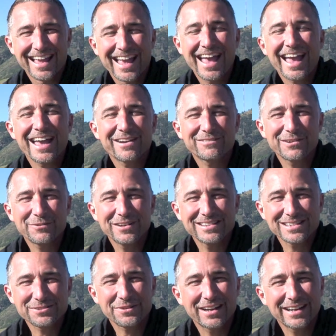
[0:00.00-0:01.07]
Hey
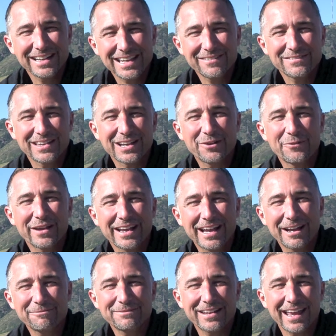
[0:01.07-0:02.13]
everyone, just wanted to give you a quick
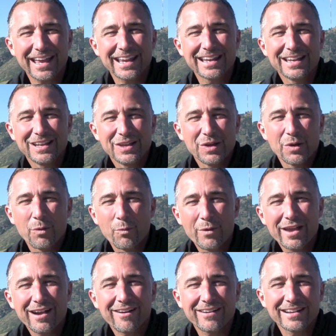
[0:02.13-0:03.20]
update.
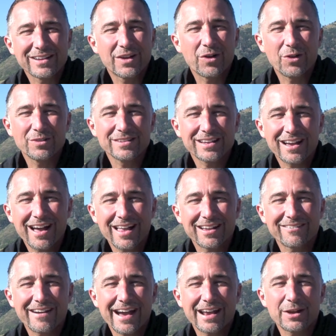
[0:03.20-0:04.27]
We are in Golden,
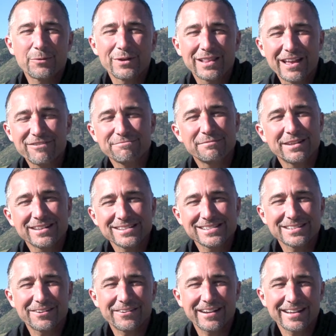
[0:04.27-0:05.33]
Colorado. We left
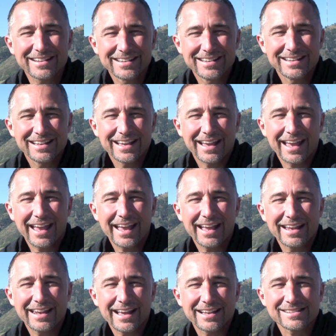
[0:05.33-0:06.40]
Minnesota
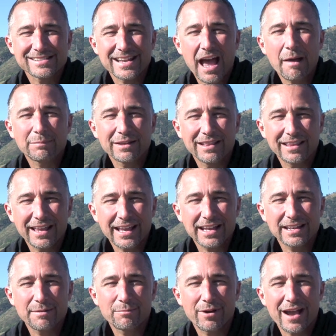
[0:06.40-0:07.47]
and uh, stopped in
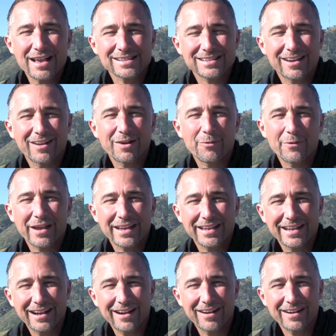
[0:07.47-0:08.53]
Lincoln, Nebraska on our way
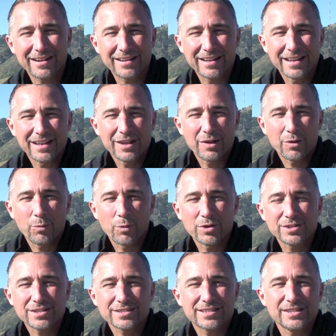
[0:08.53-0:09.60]
here. And
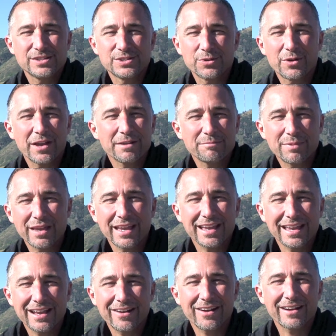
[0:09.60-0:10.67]
we're just enjoying
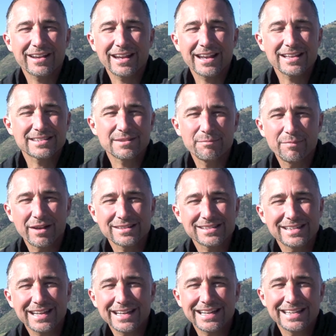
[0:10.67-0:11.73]
being here, getting some
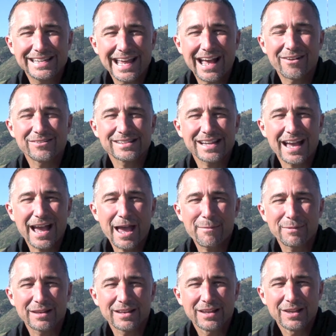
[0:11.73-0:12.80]
much needed
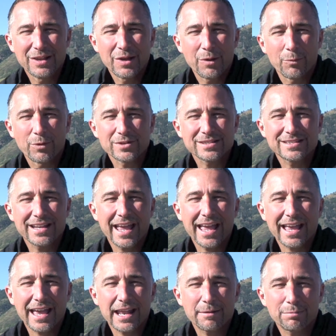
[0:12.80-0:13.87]
downtime. And we're
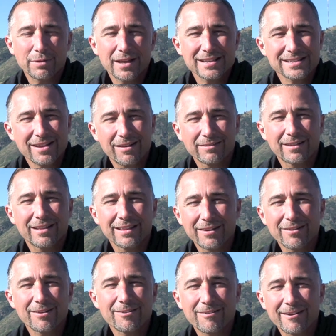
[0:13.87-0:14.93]
staying at a place called
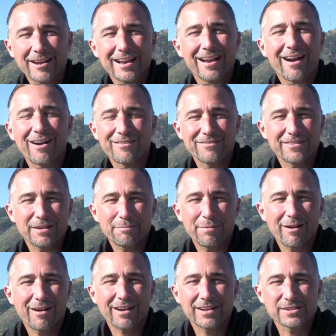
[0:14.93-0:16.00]
Clear Creek RV
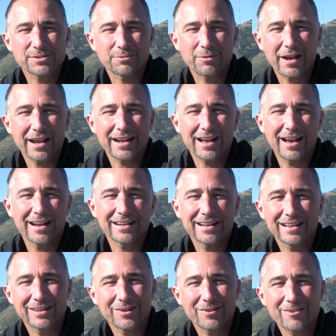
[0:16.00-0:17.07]
Park. It's right
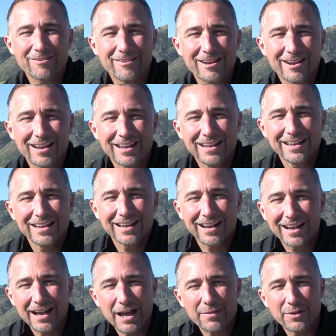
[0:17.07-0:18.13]
on Clear Creek.
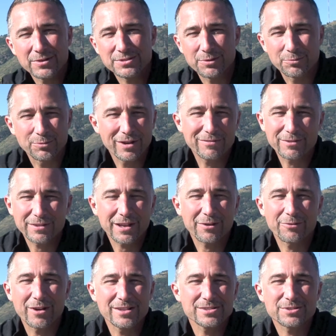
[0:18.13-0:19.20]
Uh, there's a river
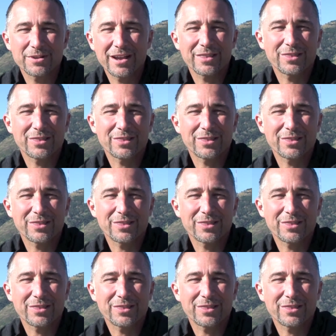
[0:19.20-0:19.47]
that runs right